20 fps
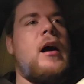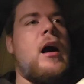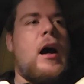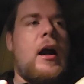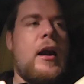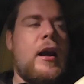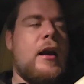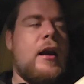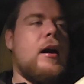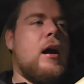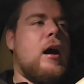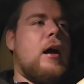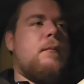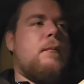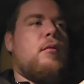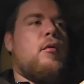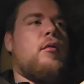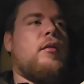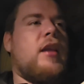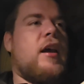I
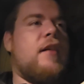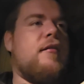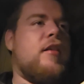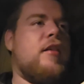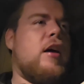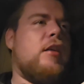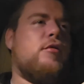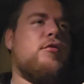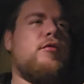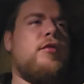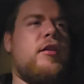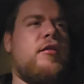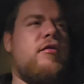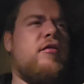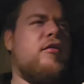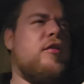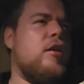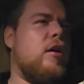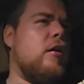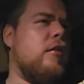broke that fast with
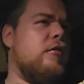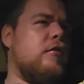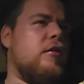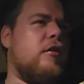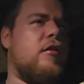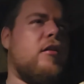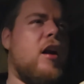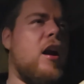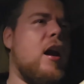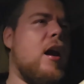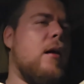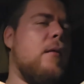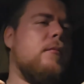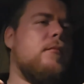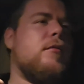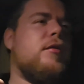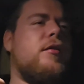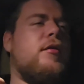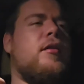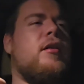300
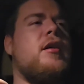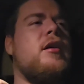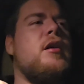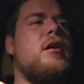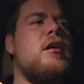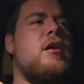grams